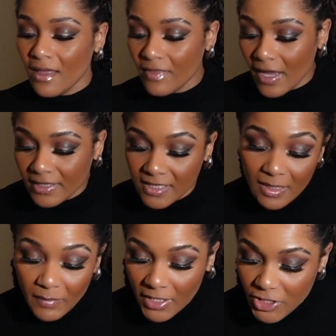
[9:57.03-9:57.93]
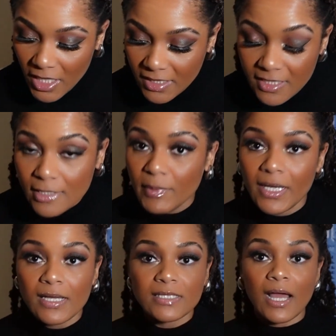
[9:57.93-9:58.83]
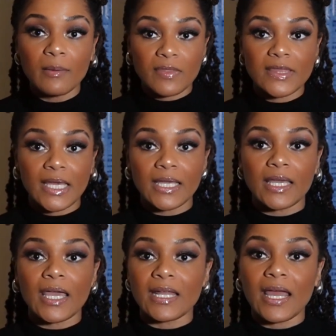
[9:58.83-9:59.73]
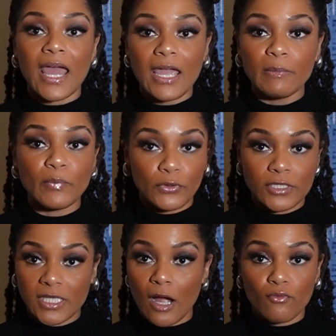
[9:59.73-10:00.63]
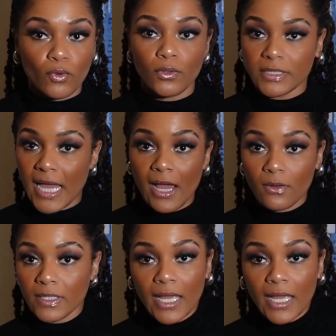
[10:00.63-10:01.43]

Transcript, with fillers: that did me justice because I'm thick and I hate boots that roll down.